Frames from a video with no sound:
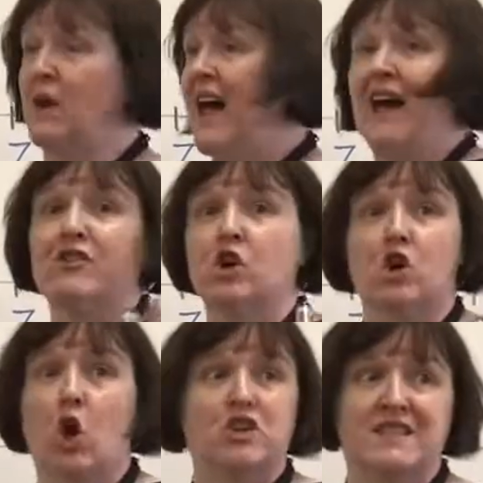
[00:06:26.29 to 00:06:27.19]
Well, I
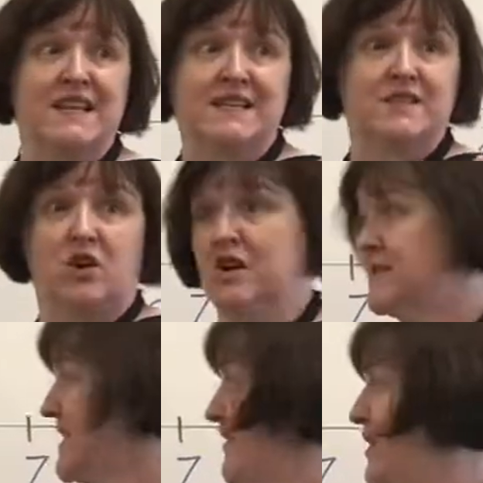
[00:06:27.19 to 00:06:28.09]
haven't got
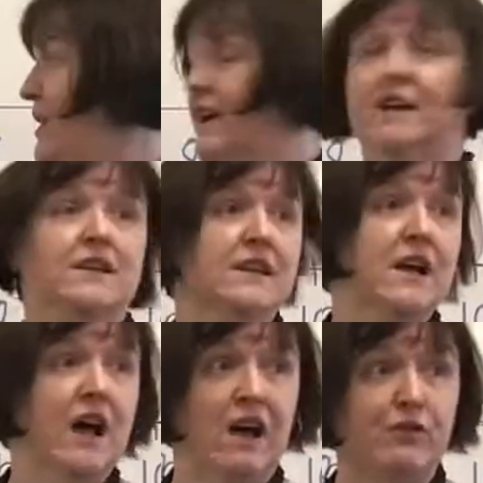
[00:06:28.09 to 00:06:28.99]
$6, have I?
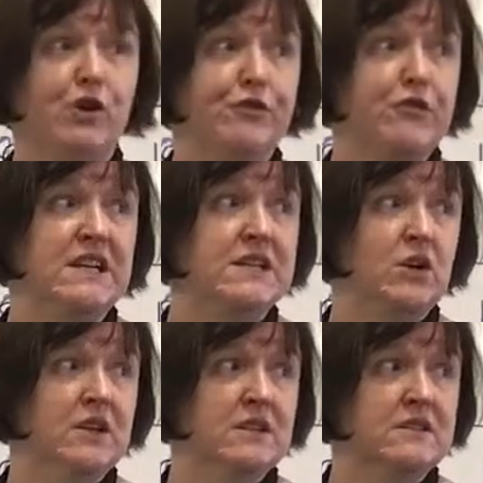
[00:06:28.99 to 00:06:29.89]
I've got
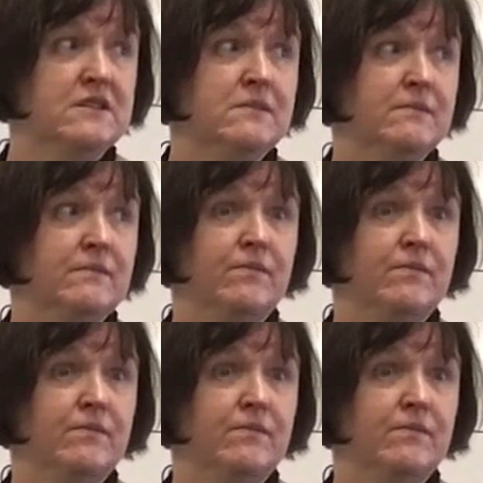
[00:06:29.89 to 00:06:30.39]
$3.